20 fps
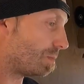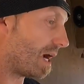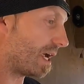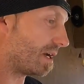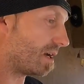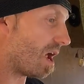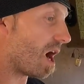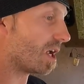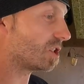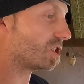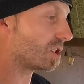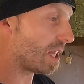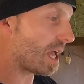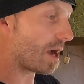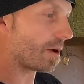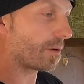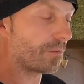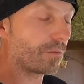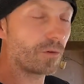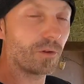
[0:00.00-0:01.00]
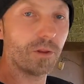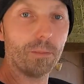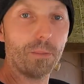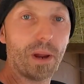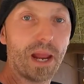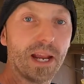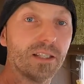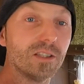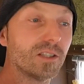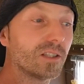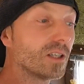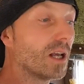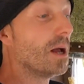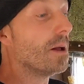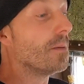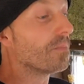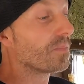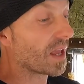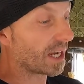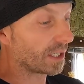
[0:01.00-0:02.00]
my notch louder for the bass.
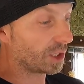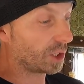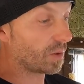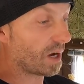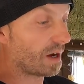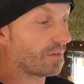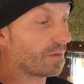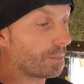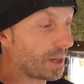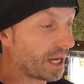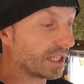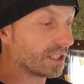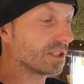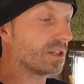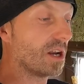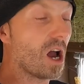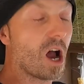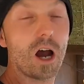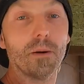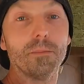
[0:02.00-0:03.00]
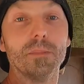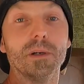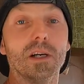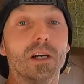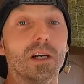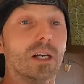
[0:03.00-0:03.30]
I do have a bass knob,